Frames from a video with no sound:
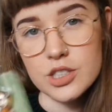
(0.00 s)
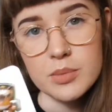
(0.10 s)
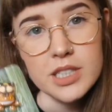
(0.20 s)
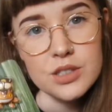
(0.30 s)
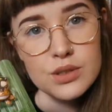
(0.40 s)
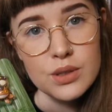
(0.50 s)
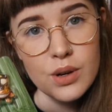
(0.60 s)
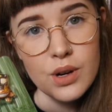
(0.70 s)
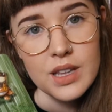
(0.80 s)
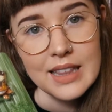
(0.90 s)
Ghibli
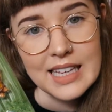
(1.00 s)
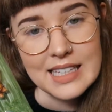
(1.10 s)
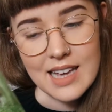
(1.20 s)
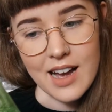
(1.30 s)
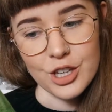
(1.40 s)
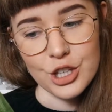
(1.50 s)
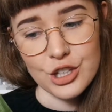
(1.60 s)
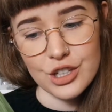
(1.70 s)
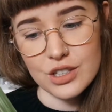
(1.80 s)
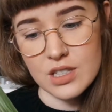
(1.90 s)
store. These are
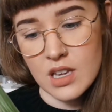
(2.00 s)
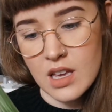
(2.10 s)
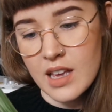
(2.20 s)
cute.